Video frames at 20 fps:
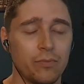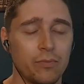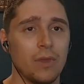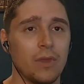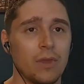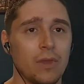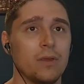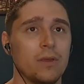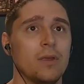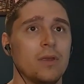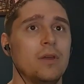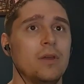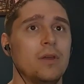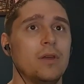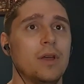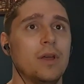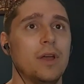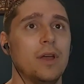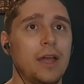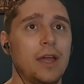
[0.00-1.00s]
so it's
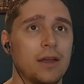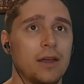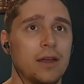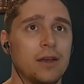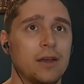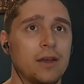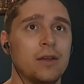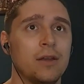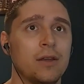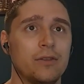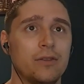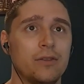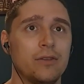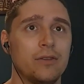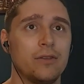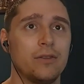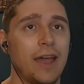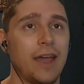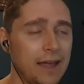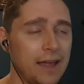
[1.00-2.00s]
definitely worth
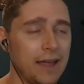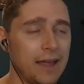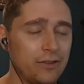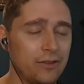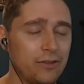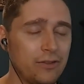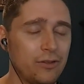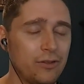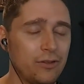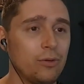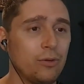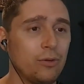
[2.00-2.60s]
pursuing.